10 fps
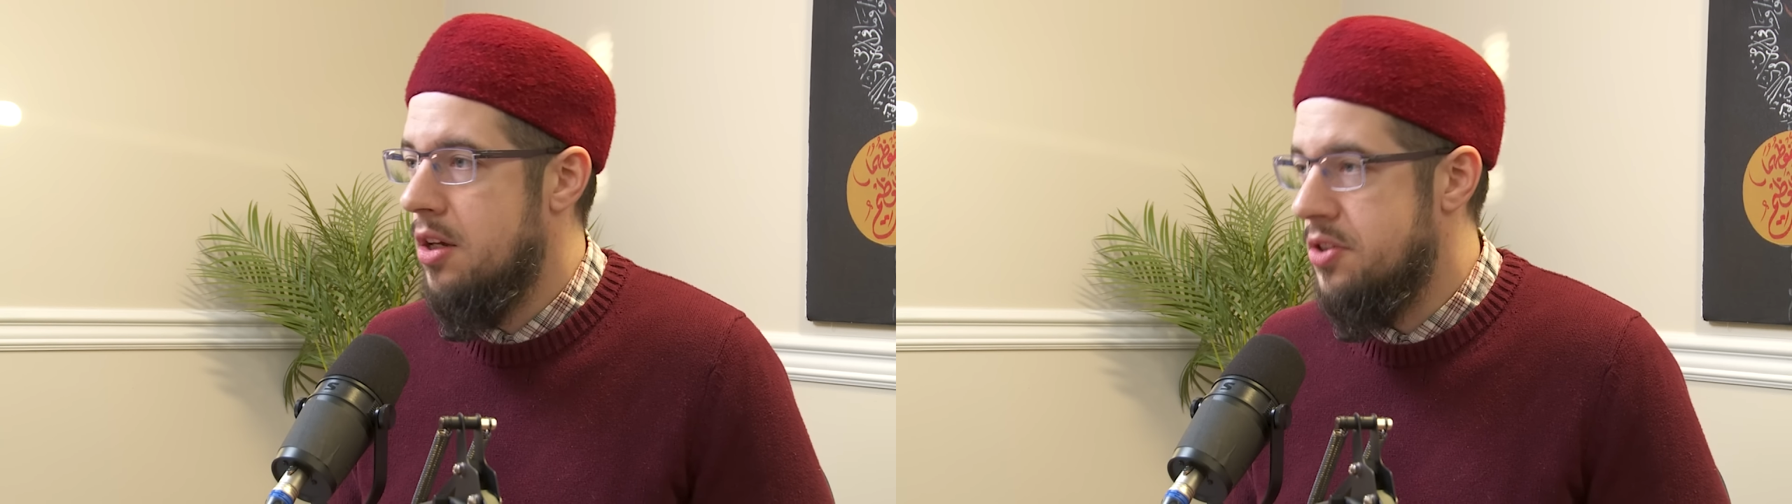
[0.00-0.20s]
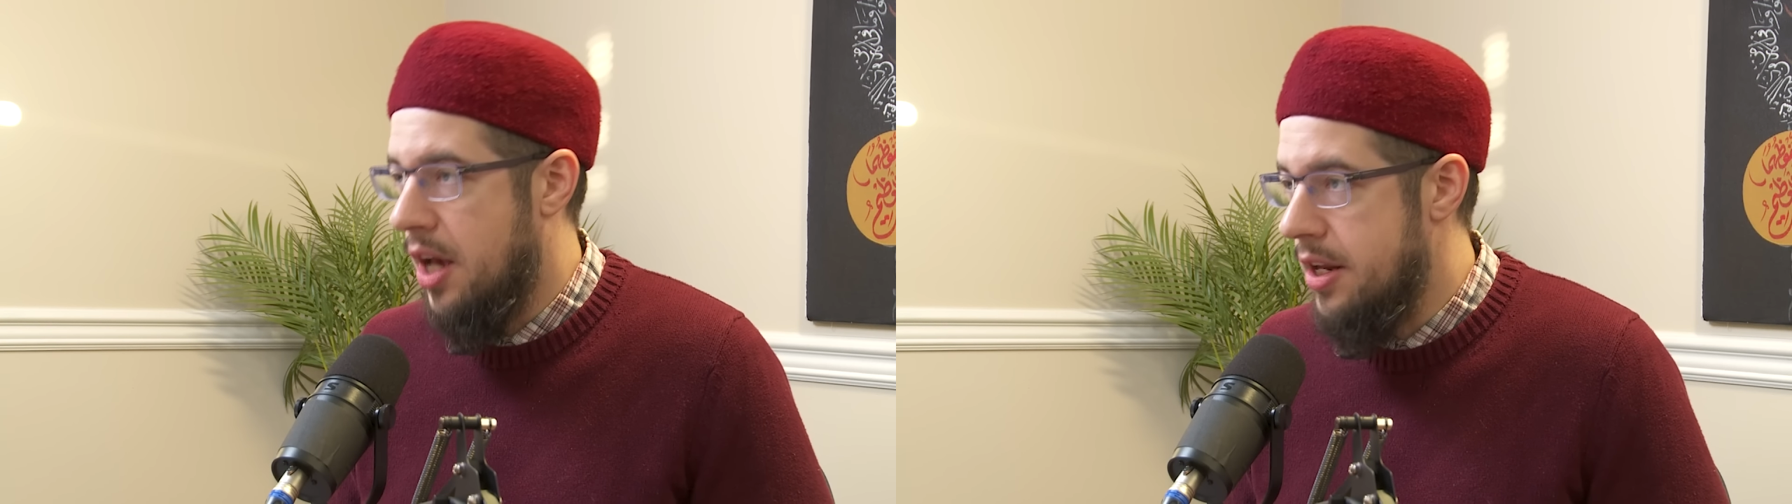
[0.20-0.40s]

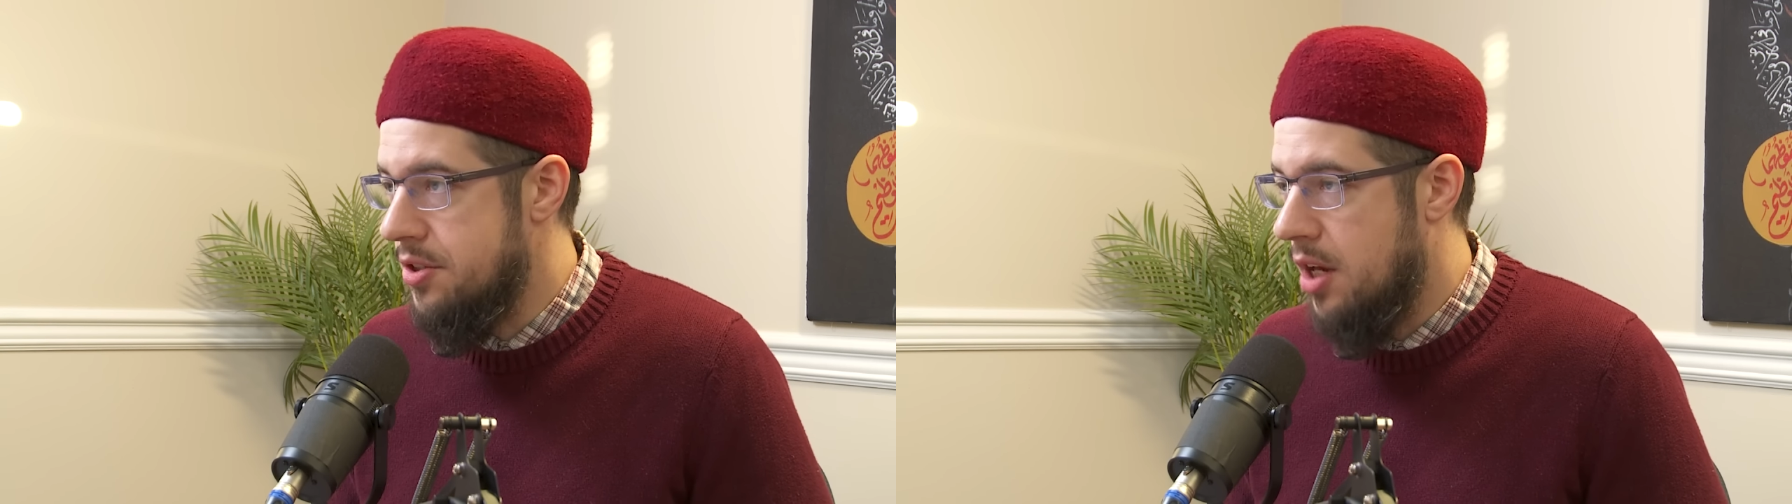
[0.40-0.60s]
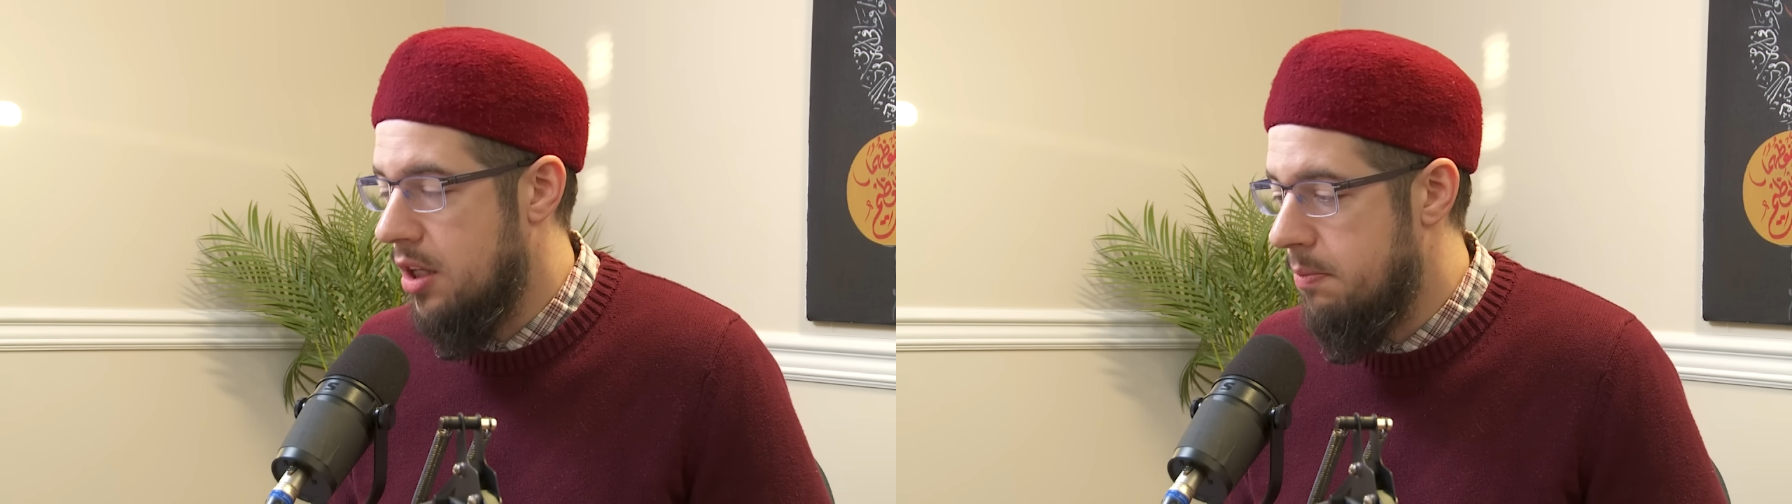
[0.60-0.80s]

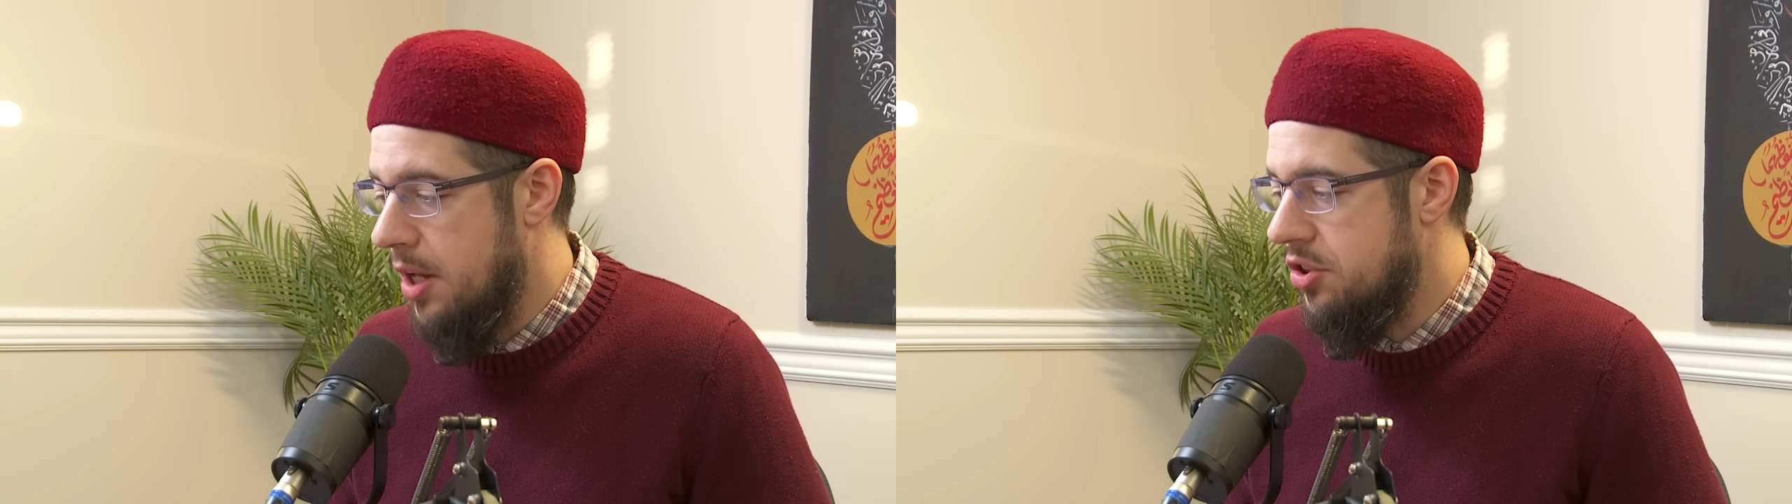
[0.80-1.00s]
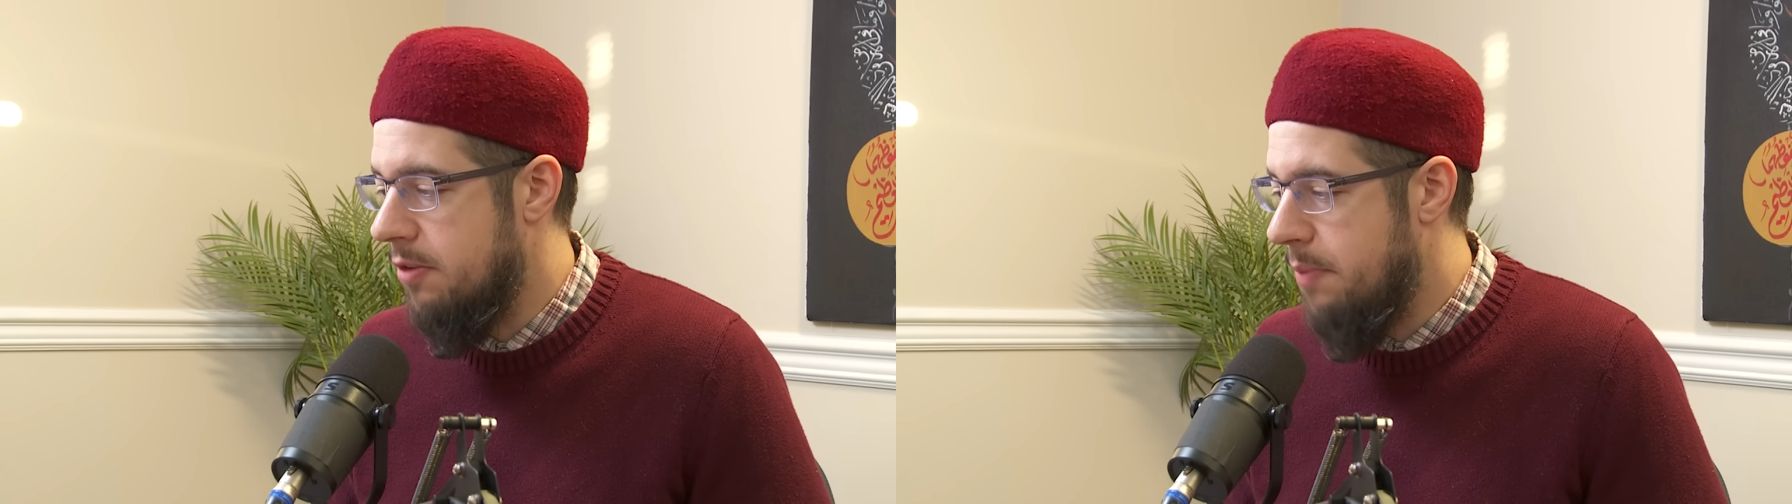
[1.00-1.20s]
Zionist
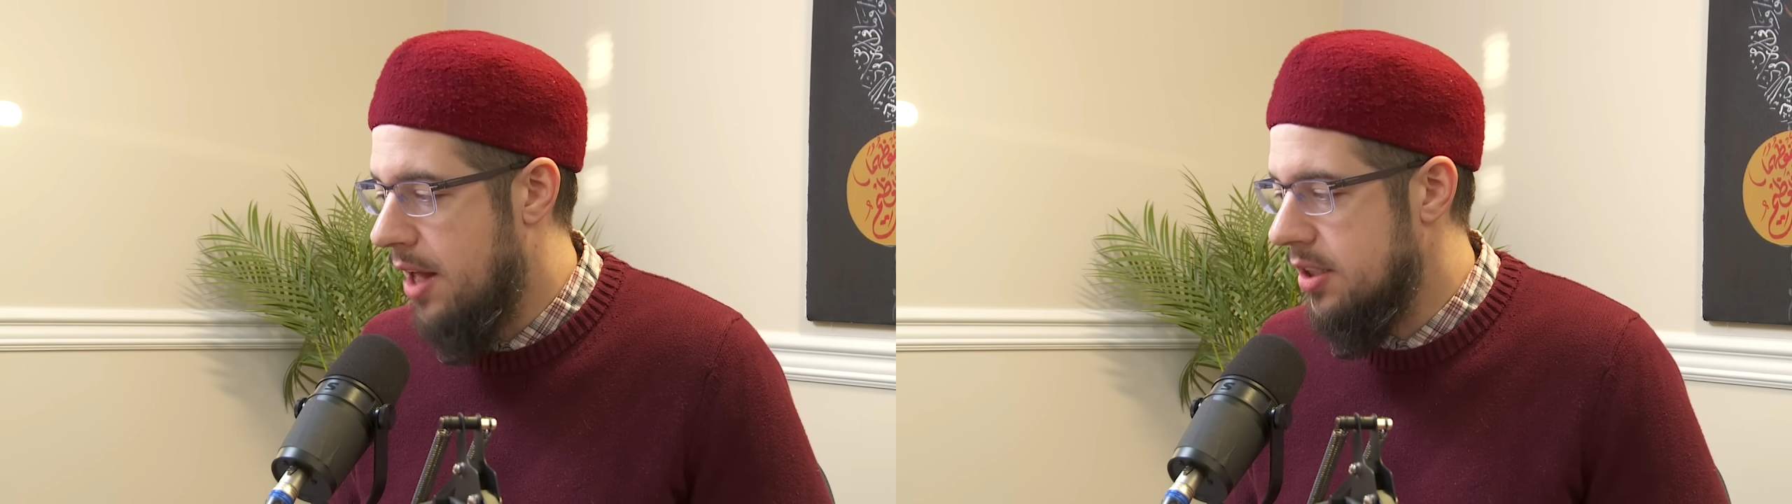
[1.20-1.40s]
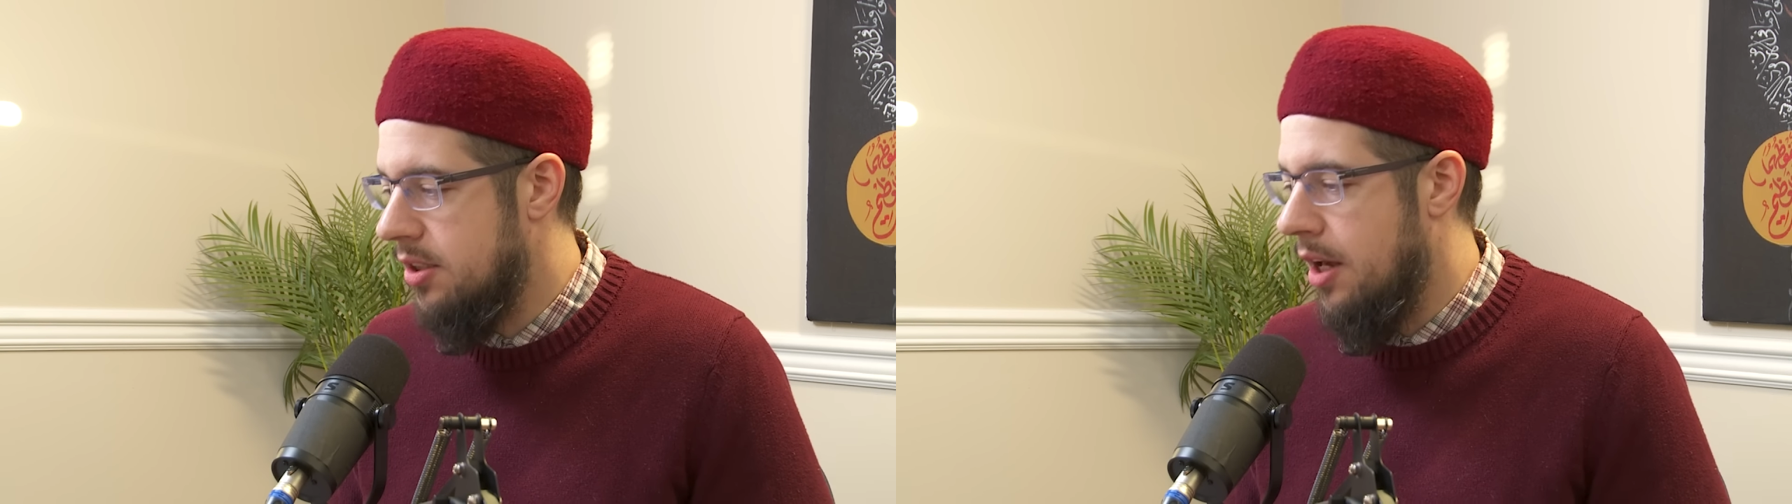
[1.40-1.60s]
occupation of
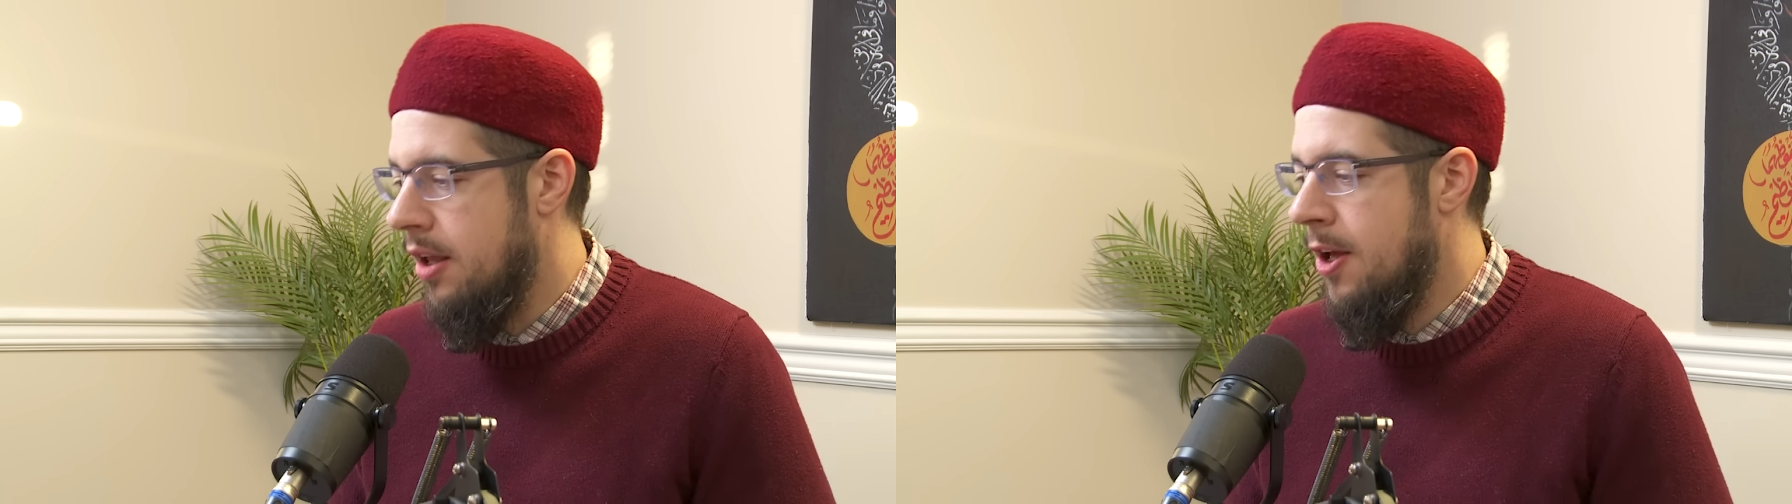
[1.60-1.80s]
Palestine.